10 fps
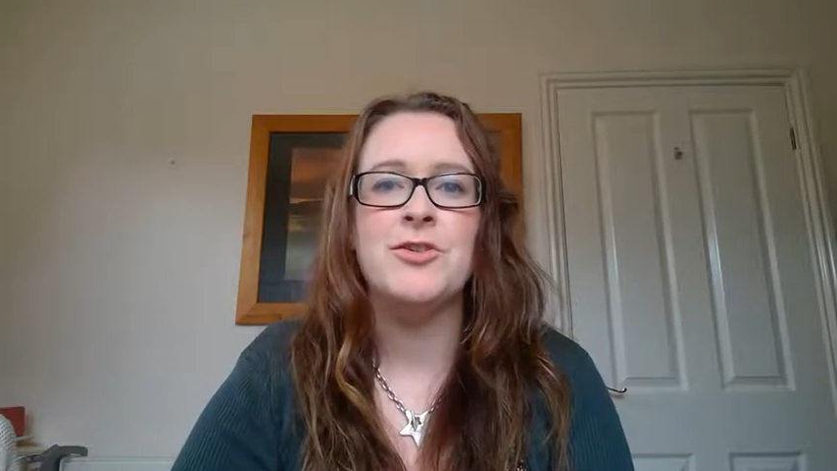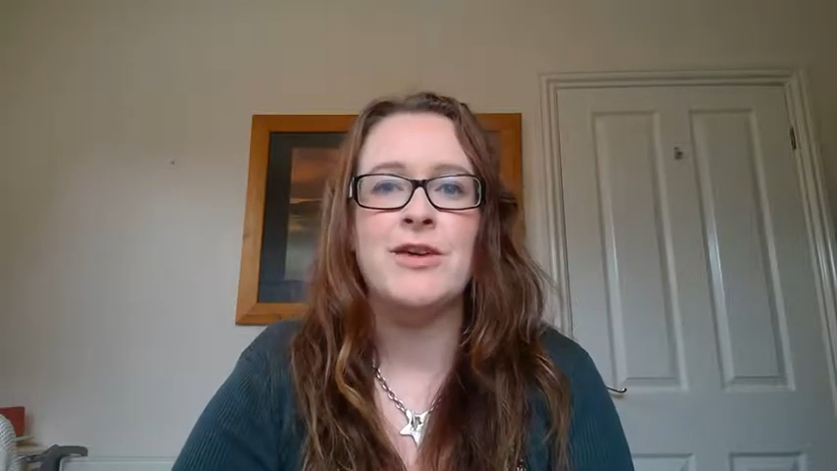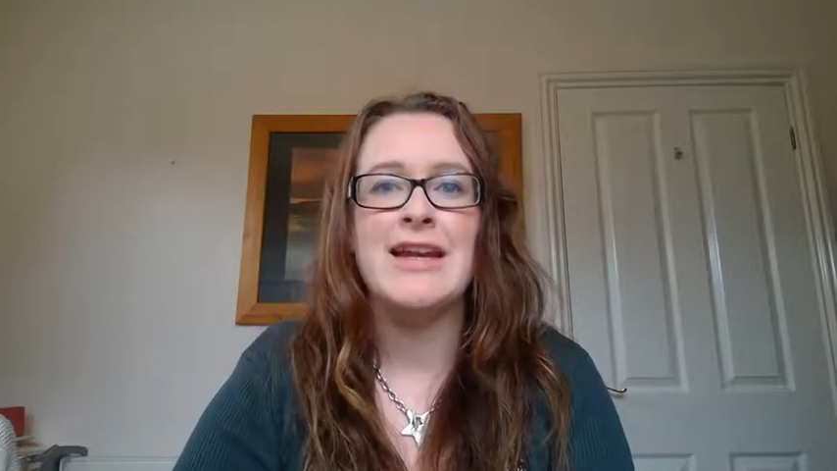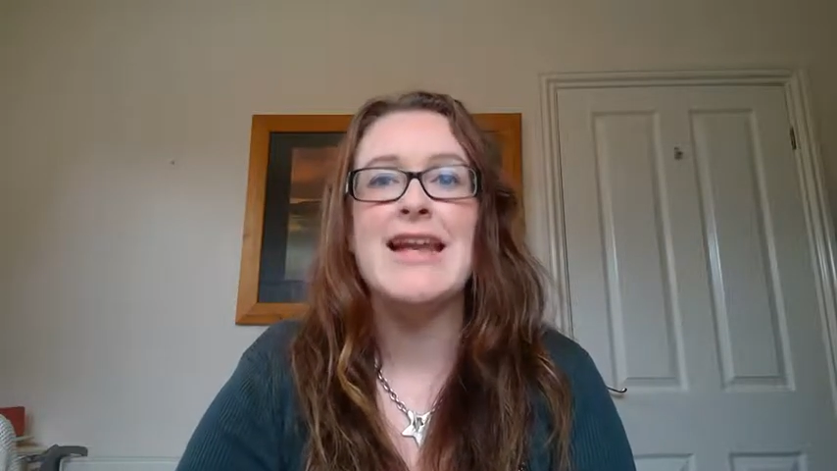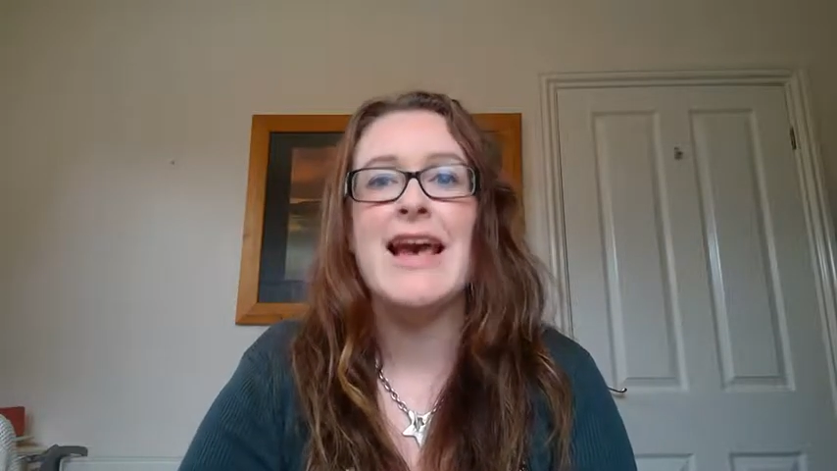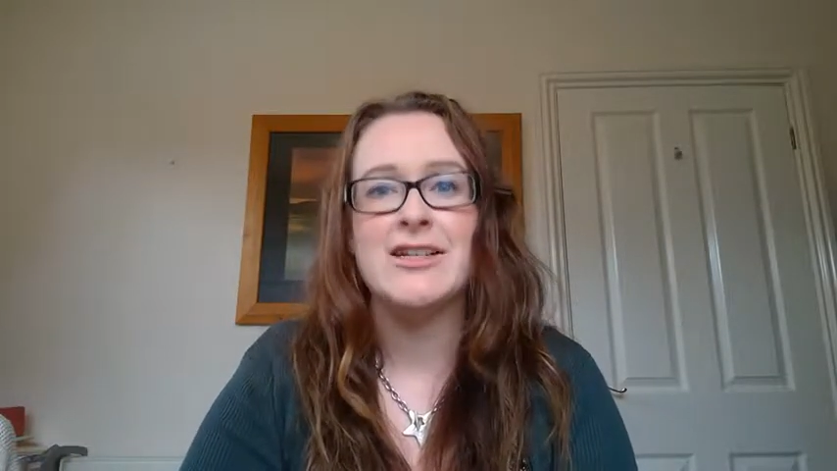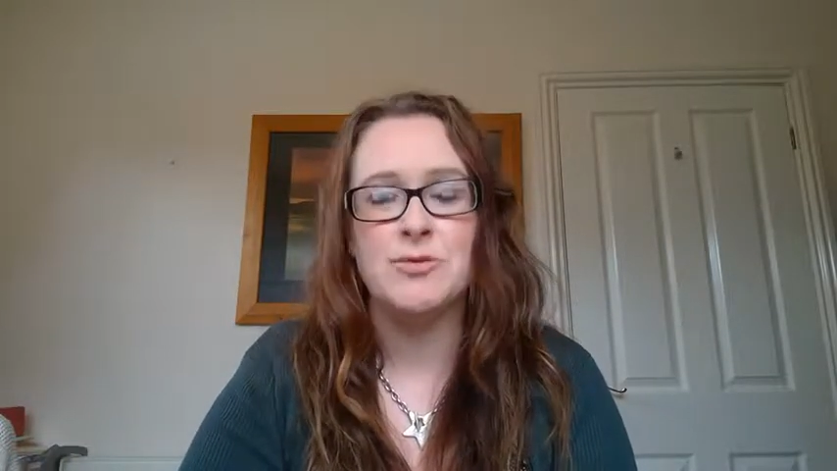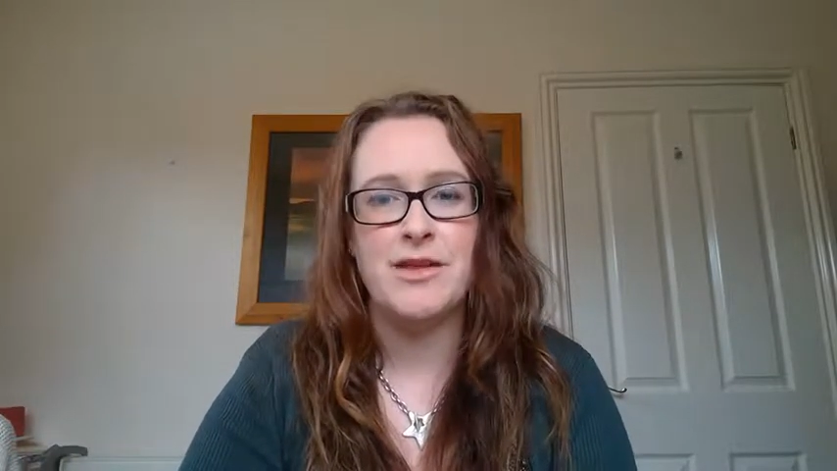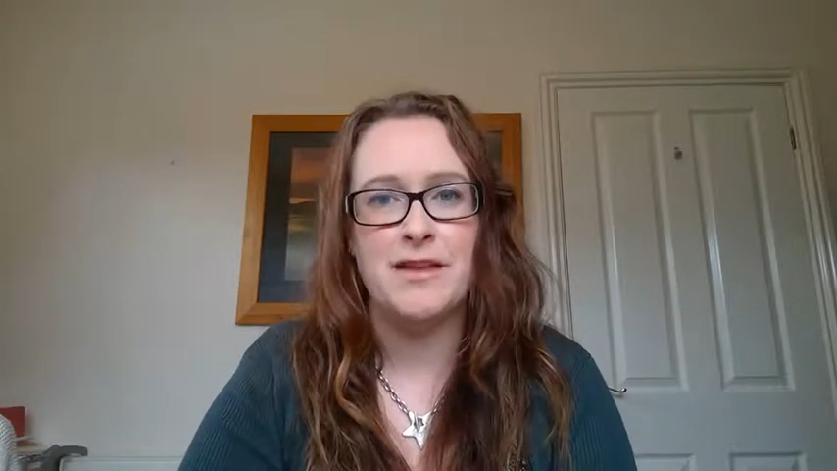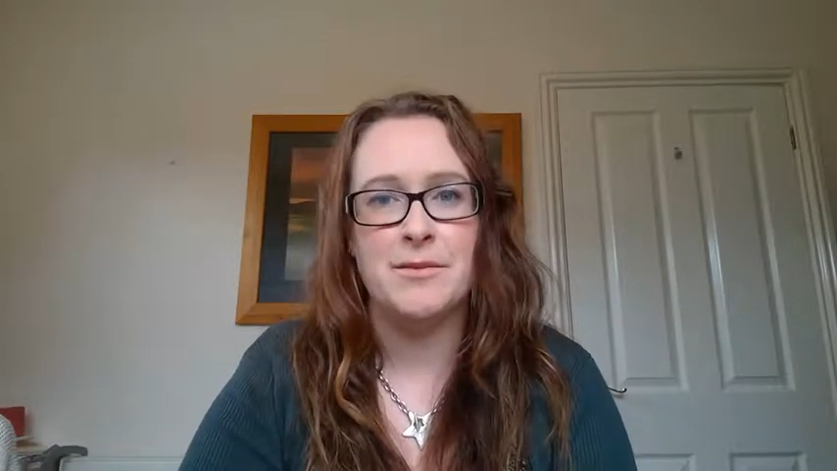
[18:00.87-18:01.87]
connect
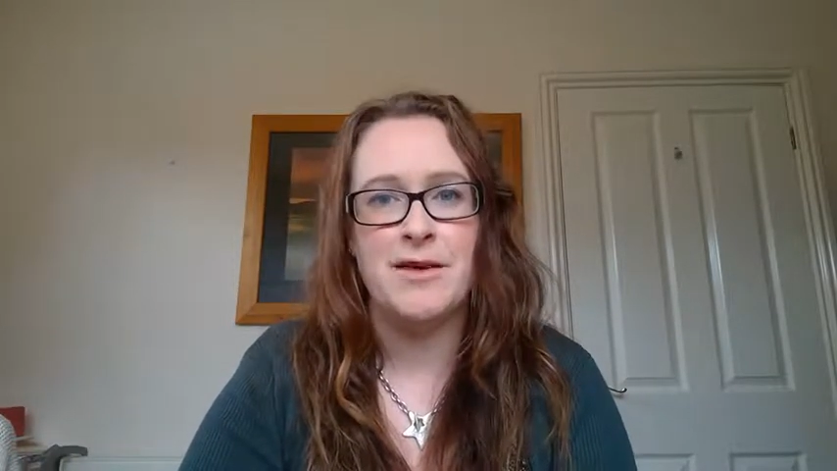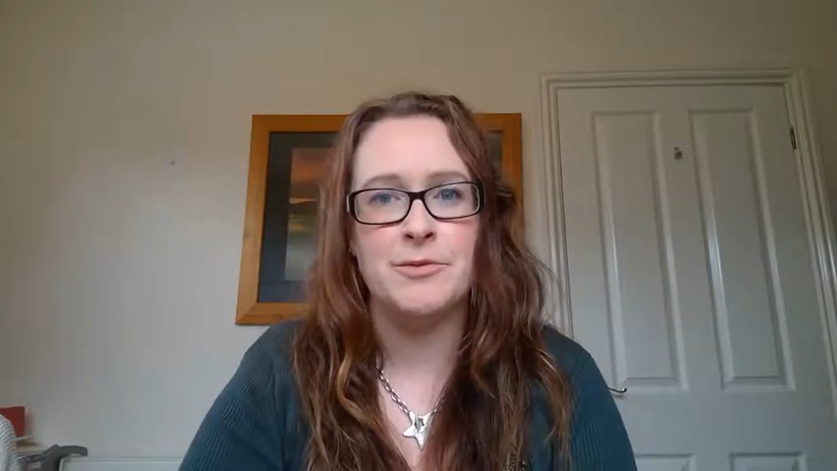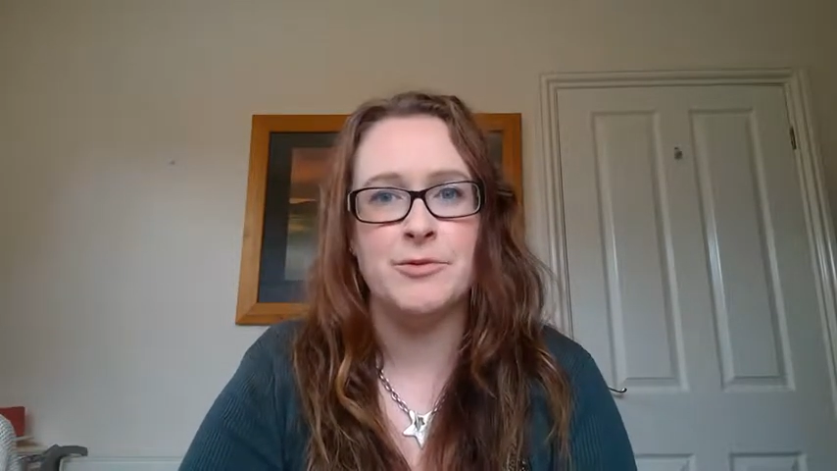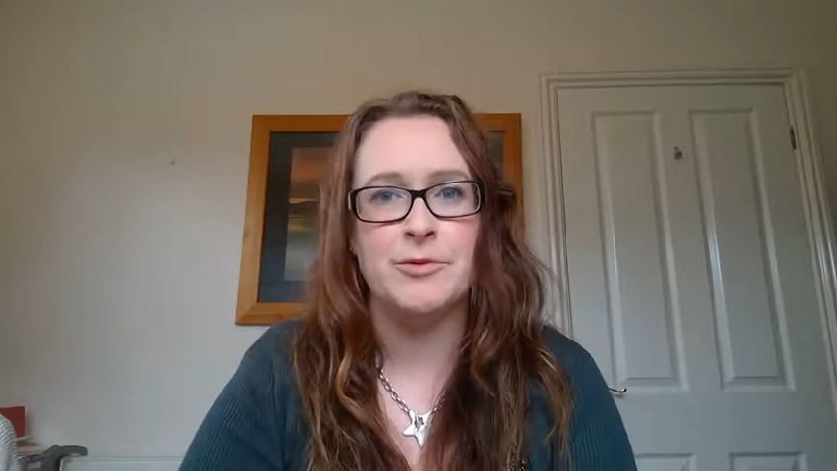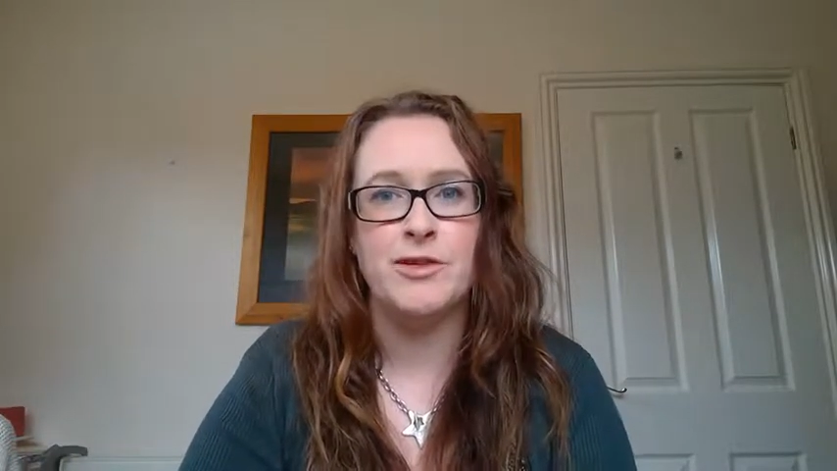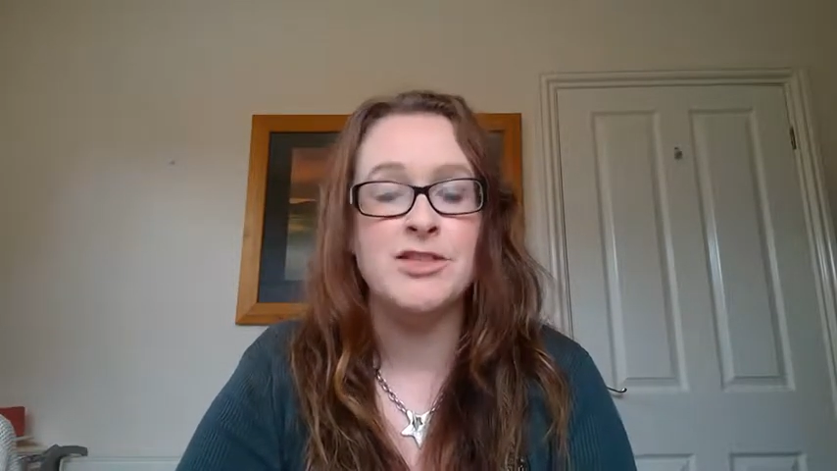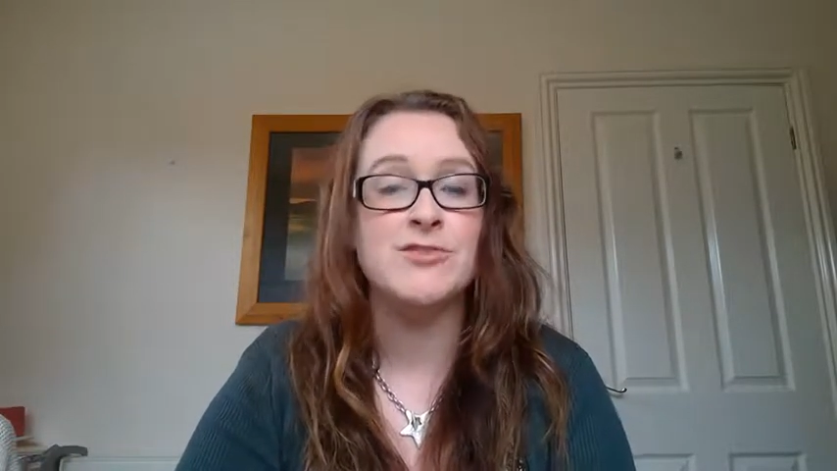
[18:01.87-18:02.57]
with other people and to